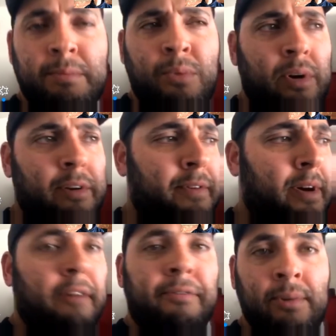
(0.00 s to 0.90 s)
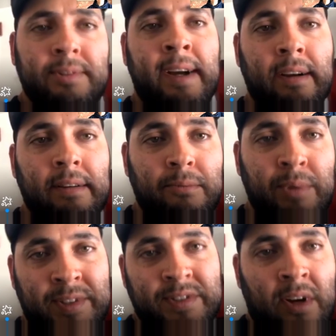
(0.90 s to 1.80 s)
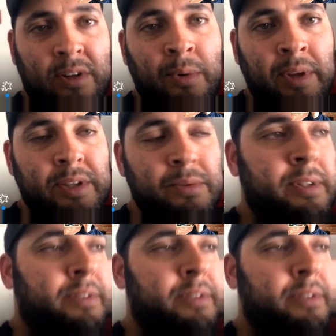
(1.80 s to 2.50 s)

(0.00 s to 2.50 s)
to more of an off-road tire with these stock 20-inch